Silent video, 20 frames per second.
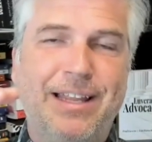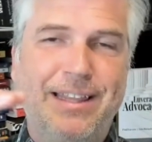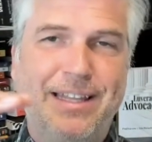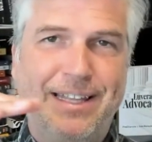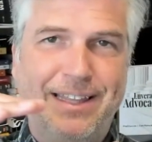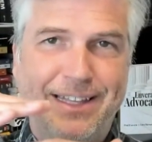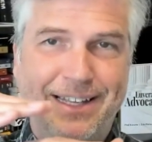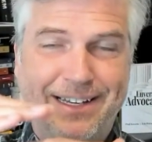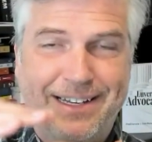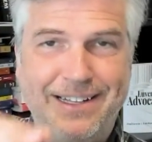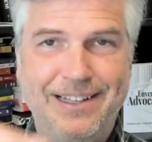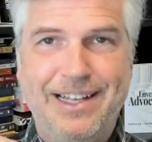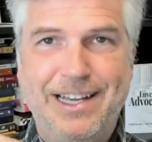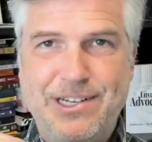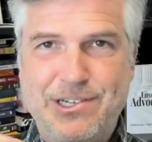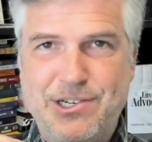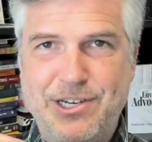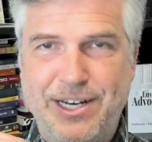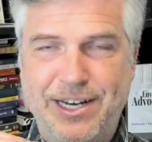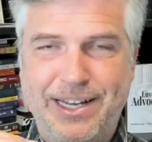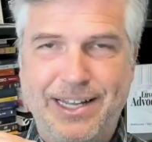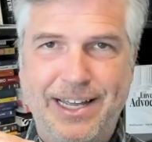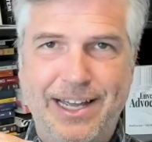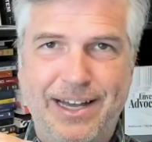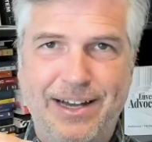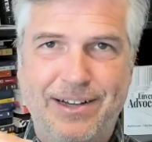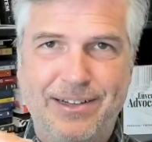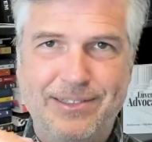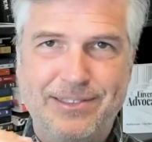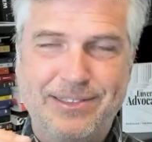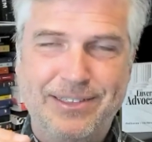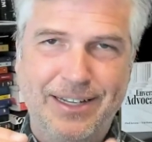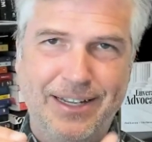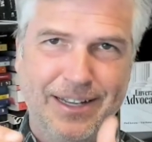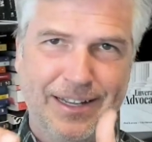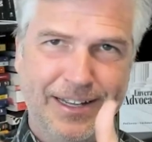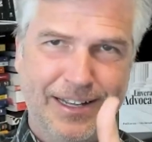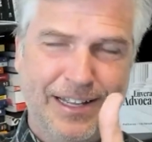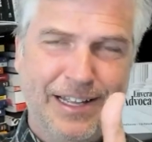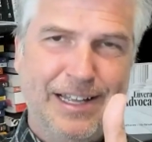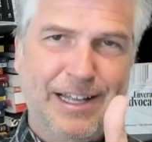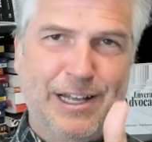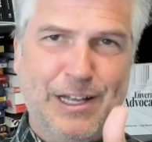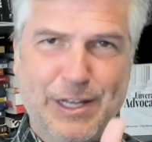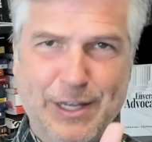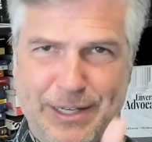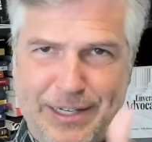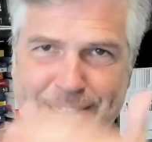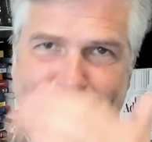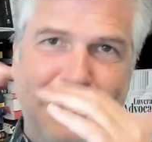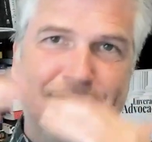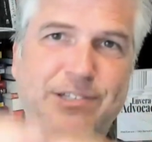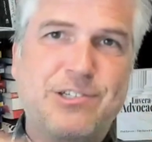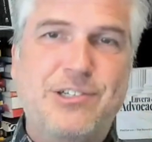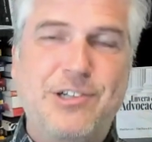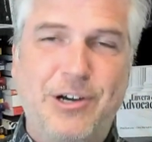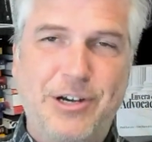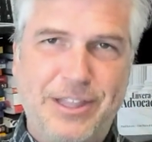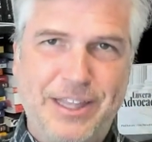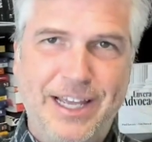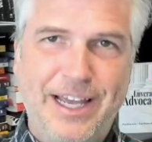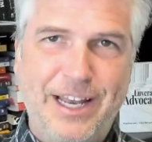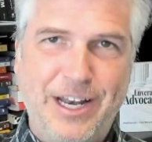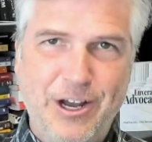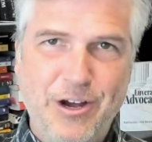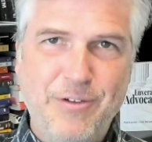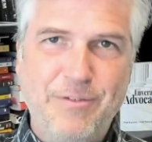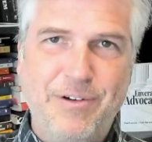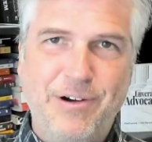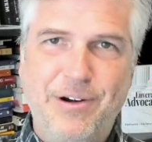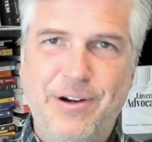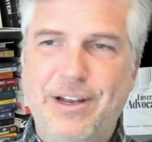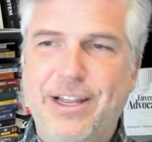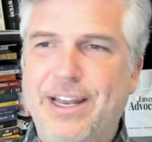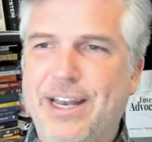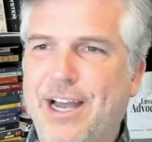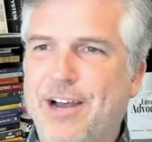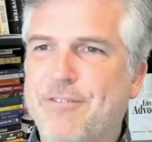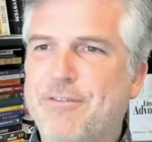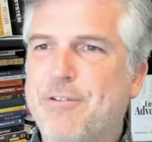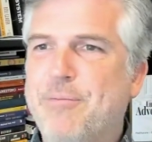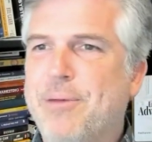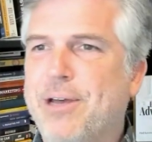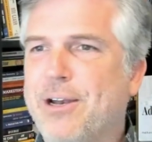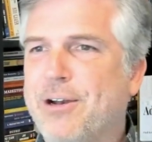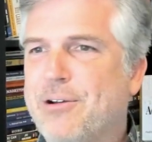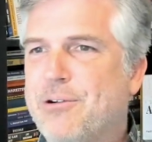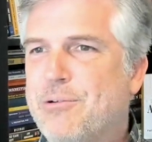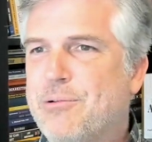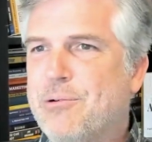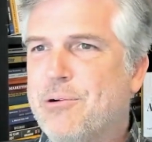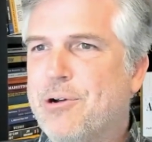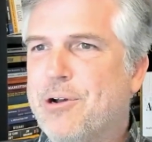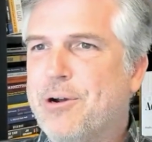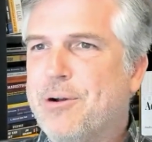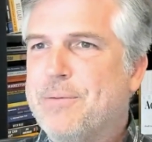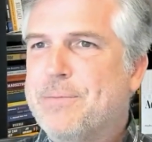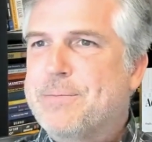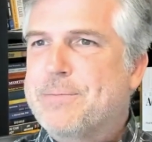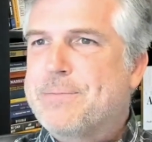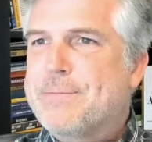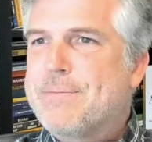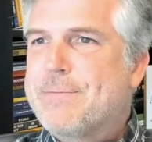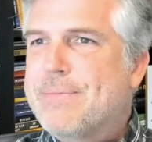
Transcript: And then the collection accounts kind of start that over in alphabetical order.